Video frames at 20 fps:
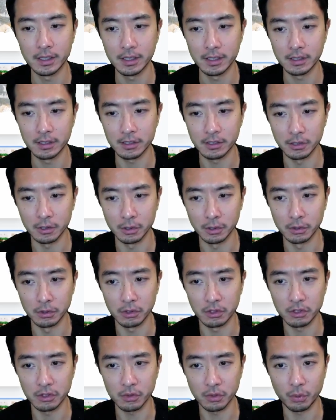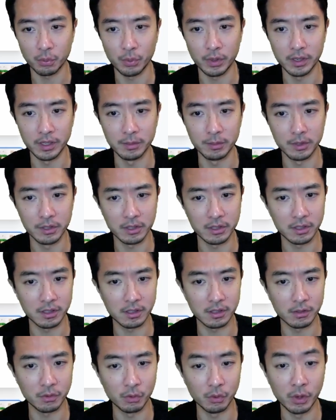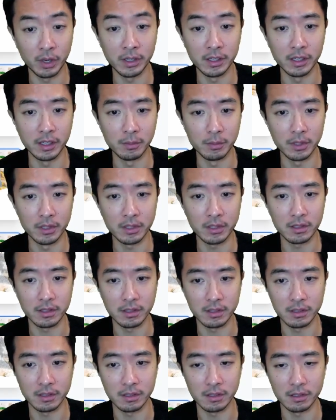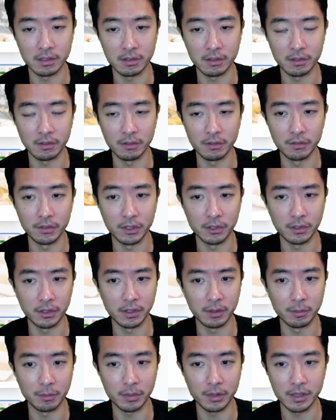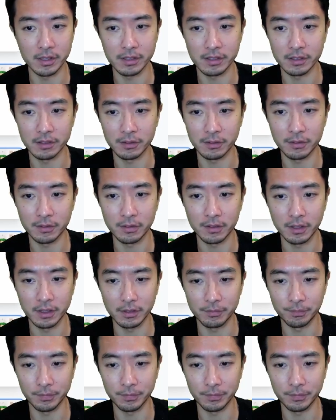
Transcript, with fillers: So just with one image, one image, this is very impressive.